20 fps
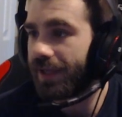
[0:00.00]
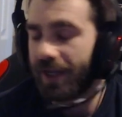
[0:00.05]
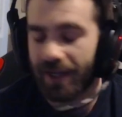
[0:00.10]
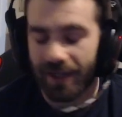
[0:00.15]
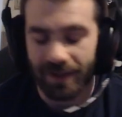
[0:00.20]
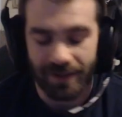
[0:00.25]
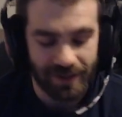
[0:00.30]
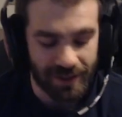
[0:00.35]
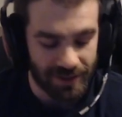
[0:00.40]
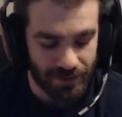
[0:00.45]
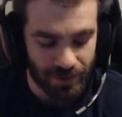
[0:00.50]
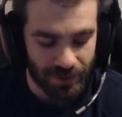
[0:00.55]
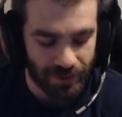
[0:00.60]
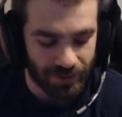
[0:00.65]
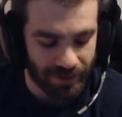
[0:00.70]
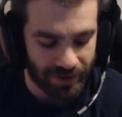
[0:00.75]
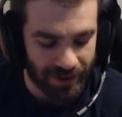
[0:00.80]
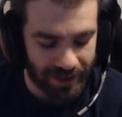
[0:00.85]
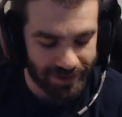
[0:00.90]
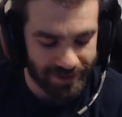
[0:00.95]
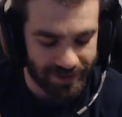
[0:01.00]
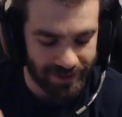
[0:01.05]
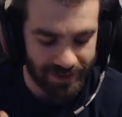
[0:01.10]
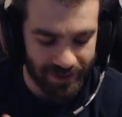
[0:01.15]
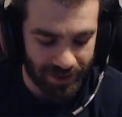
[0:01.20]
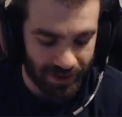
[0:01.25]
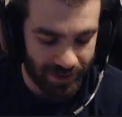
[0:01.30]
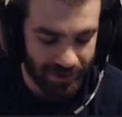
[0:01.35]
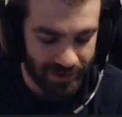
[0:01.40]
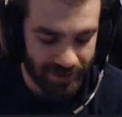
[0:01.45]
yeah, that's where we're at
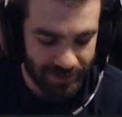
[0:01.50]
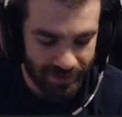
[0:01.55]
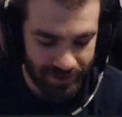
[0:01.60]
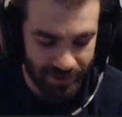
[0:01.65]
today.